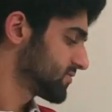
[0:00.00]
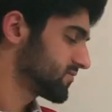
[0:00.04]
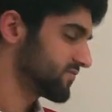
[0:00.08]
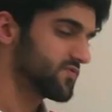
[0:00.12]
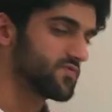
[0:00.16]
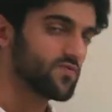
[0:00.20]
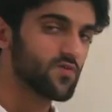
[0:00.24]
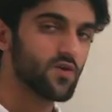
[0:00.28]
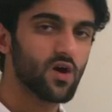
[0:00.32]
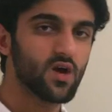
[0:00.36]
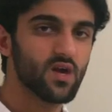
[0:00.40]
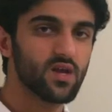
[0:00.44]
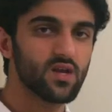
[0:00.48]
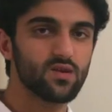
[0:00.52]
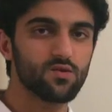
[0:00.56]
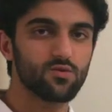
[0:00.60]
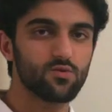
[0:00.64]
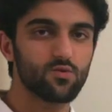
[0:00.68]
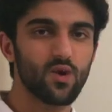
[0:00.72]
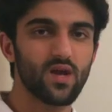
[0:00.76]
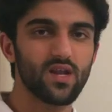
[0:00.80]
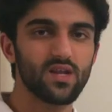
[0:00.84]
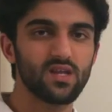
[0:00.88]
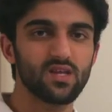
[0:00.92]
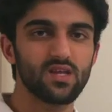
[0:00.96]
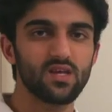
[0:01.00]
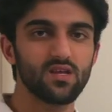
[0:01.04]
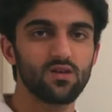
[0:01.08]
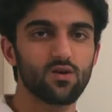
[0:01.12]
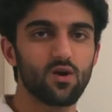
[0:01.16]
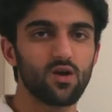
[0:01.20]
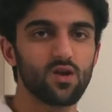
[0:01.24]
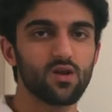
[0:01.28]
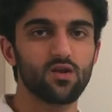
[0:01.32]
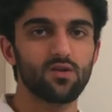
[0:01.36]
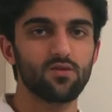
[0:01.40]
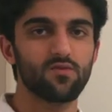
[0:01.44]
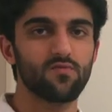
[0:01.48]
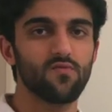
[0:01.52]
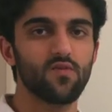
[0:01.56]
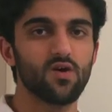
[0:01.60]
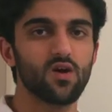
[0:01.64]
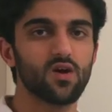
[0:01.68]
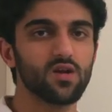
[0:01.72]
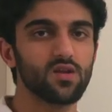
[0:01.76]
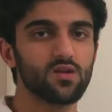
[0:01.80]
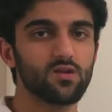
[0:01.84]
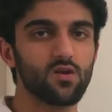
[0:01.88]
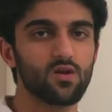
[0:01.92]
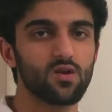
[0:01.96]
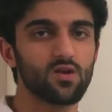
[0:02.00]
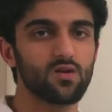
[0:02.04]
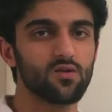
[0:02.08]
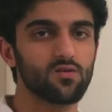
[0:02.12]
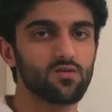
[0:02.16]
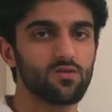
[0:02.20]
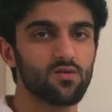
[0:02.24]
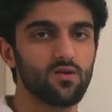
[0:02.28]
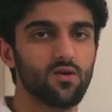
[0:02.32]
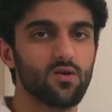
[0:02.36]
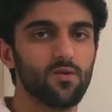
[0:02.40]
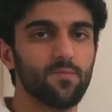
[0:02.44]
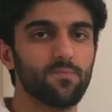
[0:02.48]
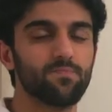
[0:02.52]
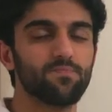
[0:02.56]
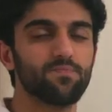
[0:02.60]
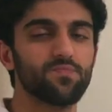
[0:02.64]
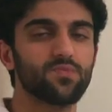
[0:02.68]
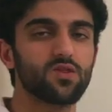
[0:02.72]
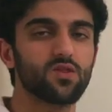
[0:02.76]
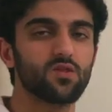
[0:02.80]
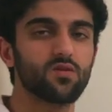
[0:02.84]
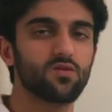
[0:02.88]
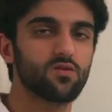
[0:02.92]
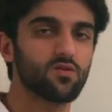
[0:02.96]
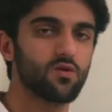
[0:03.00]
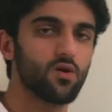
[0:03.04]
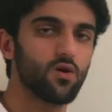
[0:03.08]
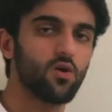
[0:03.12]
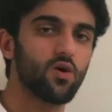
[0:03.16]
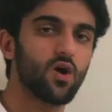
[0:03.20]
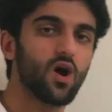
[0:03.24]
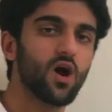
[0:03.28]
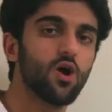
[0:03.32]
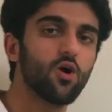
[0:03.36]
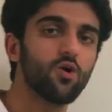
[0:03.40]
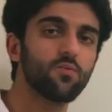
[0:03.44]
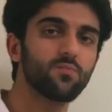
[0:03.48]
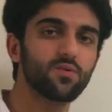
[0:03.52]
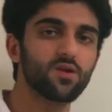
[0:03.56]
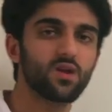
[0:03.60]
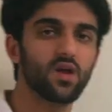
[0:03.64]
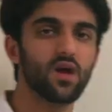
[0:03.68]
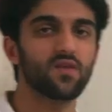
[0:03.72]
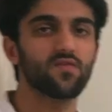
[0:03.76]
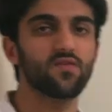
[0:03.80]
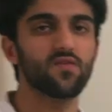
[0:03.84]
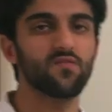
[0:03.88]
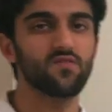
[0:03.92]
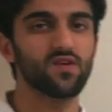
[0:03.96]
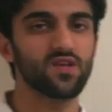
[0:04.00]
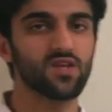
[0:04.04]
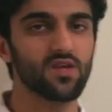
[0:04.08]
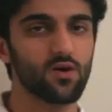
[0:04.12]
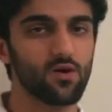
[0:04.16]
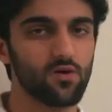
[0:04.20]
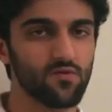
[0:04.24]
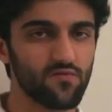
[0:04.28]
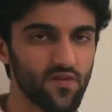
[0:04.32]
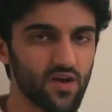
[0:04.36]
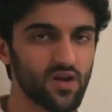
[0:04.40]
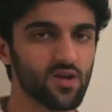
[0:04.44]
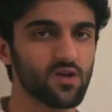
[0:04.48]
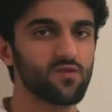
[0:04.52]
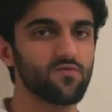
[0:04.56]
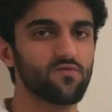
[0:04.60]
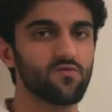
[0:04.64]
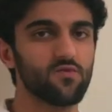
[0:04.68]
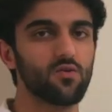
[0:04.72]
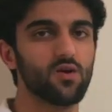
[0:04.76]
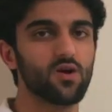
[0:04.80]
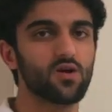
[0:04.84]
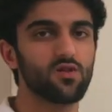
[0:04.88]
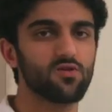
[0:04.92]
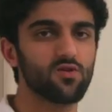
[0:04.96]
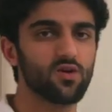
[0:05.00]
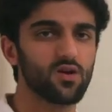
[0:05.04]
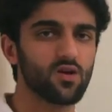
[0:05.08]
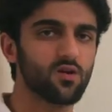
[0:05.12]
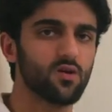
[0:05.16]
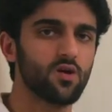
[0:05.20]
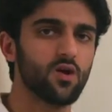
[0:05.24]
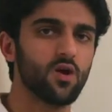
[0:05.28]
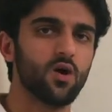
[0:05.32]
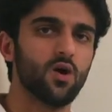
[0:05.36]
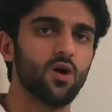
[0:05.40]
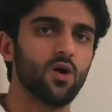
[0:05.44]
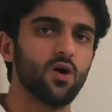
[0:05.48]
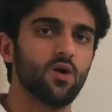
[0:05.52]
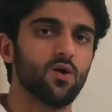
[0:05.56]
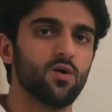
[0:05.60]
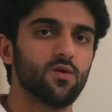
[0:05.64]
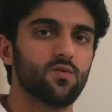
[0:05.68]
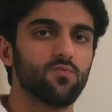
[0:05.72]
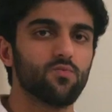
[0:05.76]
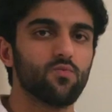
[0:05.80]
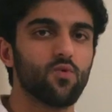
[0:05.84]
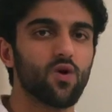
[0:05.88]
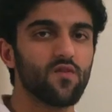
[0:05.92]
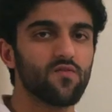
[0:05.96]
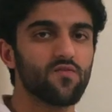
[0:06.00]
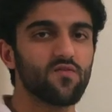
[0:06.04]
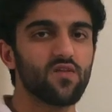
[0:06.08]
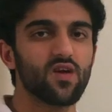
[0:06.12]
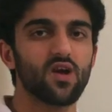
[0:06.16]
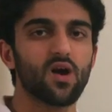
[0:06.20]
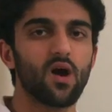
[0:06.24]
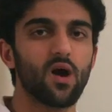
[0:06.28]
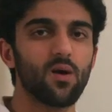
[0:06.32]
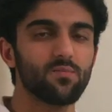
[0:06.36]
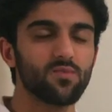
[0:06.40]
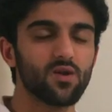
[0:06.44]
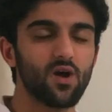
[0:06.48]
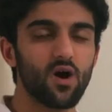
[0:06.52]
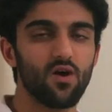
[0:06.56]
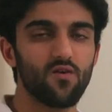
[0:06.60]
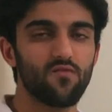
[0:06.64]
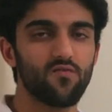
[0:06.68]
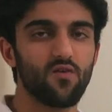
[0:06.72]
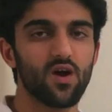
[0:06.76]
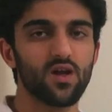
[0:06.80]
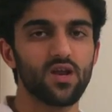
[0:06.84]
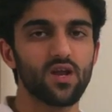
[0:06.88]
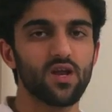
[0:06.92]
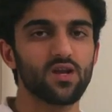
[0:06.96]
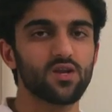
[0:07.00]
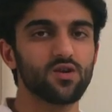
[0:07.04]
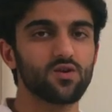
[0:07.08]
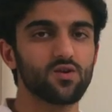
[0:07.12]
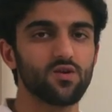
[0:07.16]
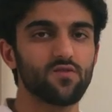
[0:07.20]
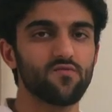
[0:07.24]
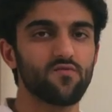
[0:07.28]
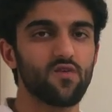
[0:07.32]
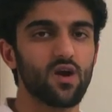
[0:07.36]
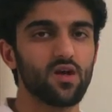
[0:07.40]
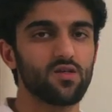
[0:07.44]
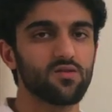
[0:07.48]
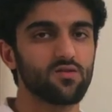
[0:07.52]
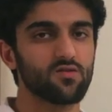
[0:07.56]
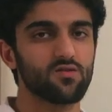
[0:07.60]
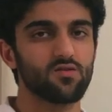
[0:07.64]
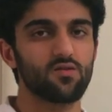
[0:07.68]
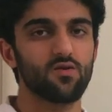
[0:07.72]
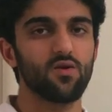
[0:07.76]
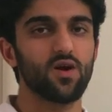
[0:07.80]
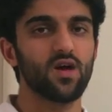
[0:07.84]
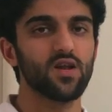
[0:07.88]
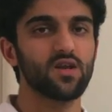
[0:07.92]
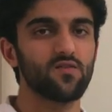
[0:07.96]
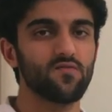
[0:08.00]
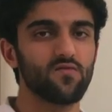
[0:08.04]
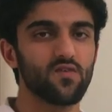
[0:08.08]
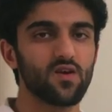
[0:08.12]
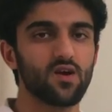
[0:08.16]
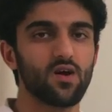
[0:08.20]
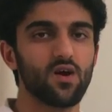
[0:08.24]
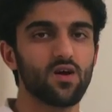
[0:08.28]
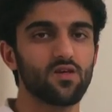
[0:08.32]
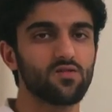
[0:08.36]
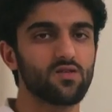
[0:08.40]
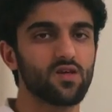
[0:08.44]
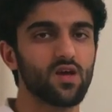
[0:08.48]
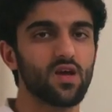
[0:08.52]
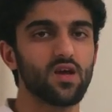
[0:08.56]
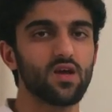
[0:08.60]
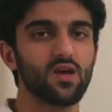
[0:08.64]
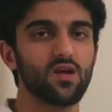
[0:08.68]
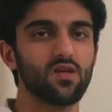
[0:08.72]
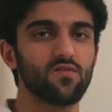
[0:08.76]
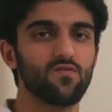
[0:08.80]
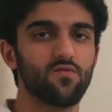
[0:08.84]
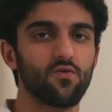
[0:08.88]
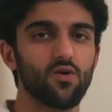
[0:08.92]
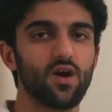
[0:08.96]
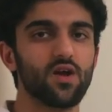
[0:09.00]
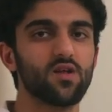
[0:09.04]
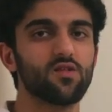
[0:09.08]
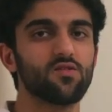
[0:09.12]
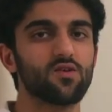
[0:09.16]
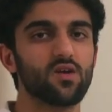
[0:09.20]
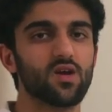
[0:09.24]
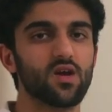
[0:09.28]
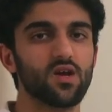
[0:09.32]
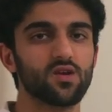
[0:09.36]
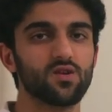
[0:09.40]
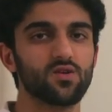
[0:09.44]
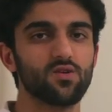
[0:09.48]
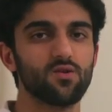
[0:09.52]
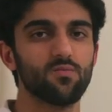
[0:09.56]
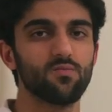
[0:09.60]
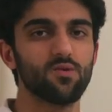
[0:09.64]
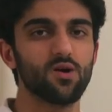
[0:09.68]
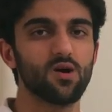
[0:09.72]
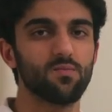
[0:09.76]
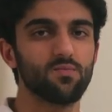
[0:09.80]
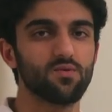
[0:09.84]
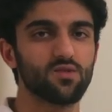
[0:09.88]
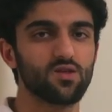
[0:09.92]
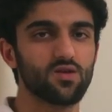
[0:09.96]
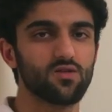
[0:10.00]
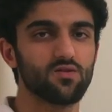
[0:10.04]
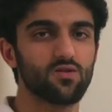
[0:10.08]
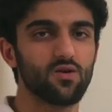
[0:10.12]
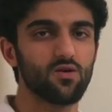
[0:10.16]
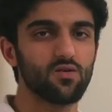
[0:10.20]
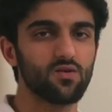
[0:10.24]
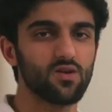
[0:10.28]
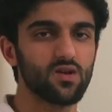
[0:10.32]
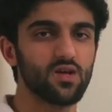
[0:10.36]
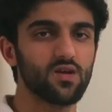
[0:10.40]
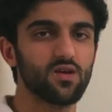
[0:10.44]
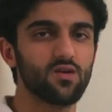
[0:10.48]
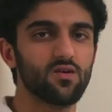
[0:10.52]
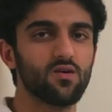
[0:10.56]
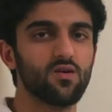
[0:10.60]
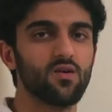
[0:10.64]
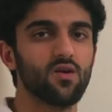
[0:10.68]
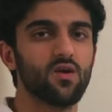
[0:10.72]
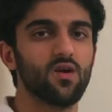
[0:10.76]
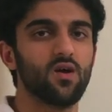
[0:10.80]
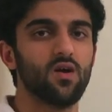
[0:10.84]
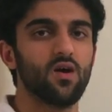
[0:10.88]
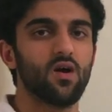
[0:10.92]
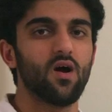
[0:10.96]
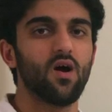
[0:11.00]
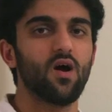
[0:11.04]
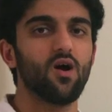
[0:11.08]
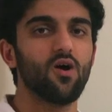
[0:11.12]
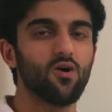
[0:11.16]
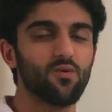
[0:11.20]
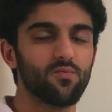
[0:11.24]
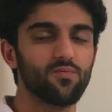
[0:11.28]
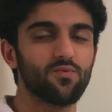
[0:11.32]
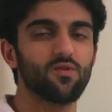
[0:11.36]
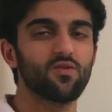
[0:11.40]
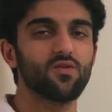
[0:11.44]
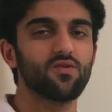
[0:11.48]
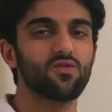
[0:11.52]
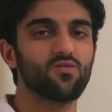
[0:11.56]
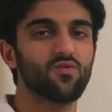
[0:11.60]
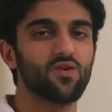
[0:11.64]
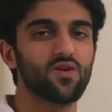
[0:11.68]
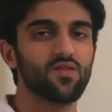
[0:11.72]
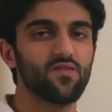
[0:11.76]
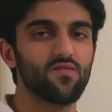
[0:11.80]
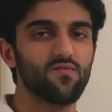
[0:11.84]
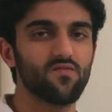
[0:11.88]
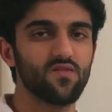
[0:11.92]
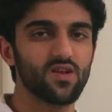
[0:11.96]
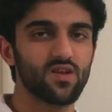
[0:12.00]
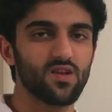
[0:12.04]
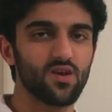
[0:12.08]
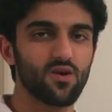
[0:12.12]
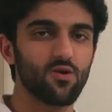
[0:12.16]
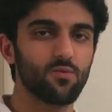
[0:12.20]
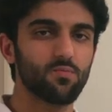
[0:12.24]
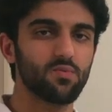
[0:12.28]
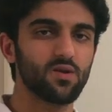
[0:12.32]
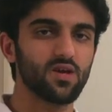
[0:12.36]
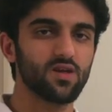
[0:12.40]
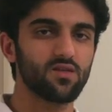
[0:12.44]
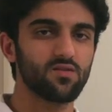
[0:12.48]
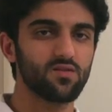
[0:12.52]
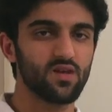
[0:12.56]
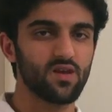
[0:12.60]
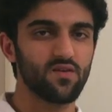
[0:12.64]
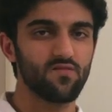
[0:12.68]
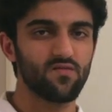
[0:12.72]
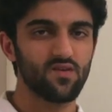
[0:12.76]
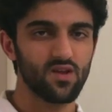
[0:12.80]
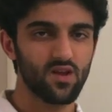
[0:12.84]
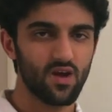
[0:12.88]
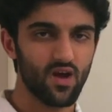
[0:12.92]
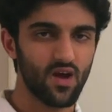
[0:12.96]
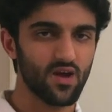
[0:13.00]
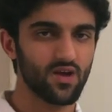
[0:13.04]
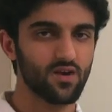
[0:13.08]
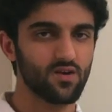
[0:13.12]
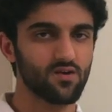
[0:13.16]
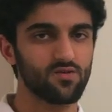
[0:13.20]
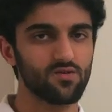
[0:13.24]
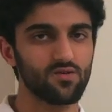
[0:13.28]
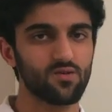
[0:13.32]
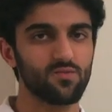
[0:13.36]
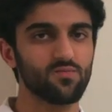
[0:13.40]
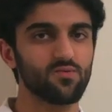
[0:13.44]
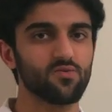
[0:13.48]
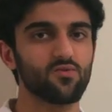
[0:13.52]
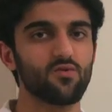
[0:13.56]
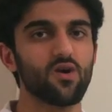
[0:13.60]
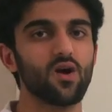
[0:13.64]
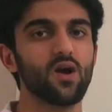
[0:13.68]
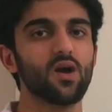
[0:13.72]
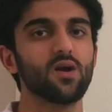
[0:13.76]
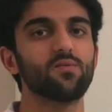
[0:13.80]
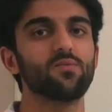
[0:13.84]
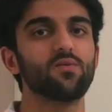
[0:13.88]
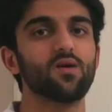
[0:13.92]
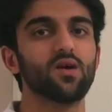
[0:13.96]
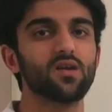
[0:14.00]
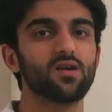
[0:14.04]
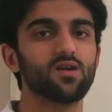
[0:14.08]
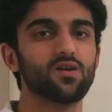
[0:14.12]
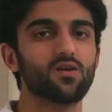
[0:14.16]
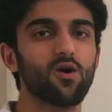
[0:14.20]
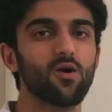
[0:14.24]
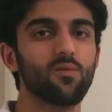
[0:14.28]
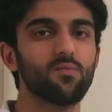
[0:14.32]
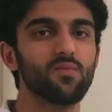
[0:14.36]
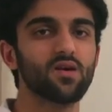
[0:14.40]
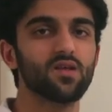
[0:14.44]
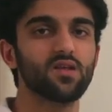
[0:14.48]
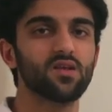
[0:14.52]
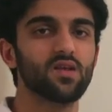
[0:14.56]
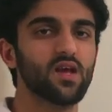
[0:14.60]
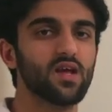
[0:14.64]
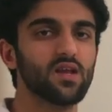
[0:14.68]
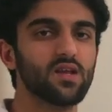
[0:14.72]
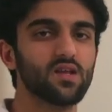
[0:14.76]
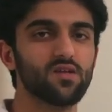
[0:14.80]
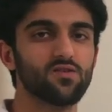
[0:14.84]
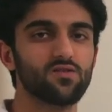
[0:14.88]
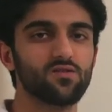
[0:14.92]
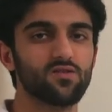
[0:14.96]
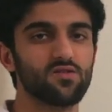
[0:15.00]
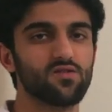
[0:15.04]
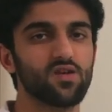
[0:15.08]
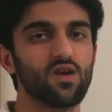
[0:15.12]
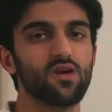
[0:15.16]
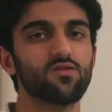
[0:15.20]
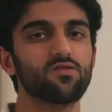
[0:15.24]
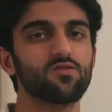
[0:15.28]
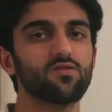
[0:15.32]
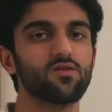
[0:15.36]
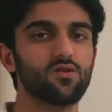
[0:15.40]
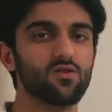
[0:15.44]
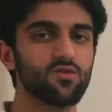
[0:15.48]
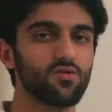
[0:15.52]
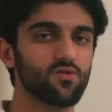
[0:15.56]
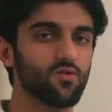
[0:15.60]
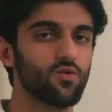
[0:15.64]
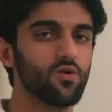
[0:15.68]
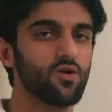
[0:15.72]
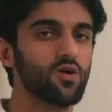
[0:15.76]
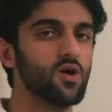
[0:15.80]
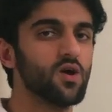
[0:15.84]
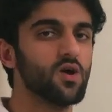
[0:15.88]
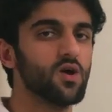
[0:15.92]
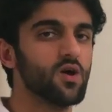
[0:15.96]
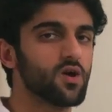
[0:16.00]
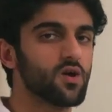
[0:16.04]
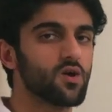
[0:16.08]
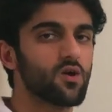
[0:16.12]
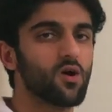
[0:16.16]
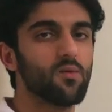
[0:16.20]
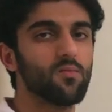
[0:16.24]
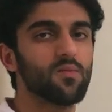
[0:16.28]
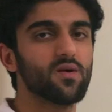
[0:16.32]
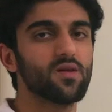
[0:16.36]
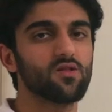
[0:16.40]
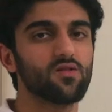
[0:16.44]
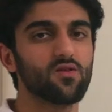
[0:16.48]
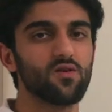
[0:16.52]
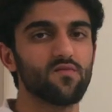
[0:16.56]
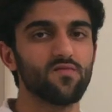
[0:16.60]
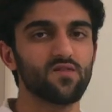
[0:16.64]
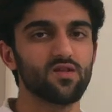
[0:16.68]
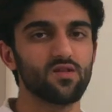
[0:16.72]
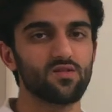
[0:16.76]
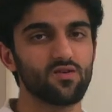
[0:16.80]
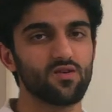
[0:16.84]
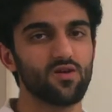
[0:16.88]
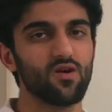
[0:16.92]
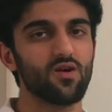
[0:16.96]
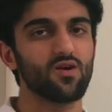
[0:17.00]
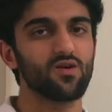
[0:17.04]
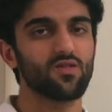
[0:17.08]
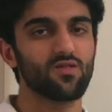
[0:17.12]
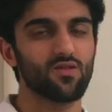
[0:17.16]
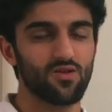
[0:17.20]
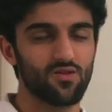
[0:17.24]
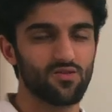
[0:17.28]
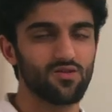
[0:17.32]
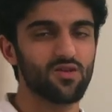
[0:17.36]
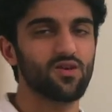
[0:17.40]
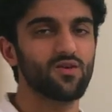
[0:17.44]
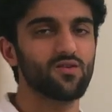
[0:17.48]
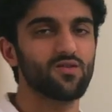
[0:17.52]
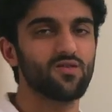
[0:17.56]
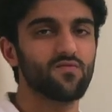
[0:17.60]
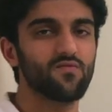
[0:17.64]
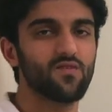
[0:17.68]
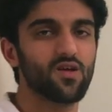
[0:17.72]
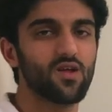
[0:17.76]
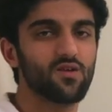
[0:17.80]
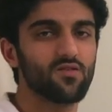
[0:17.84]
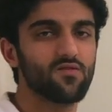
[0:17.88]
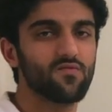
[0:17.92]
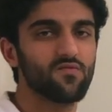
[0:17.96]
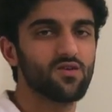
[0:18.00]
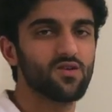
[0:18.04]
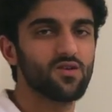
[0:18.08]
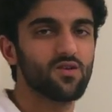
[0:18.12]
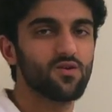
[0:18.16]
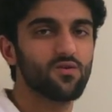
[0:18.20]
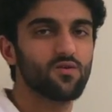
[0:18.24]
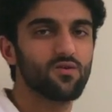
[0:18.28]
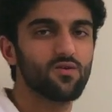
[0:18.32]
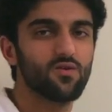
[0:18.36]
$20, $30. So I hope you liked the video. Thank you for watching. One thing, I'm not a financial advisor, so anything I say is for educational purposes only. I hope you enjoyed the video. Please leave a like, subscribe and comment any suggestions or comments on these stocks. I'll see you in the next video.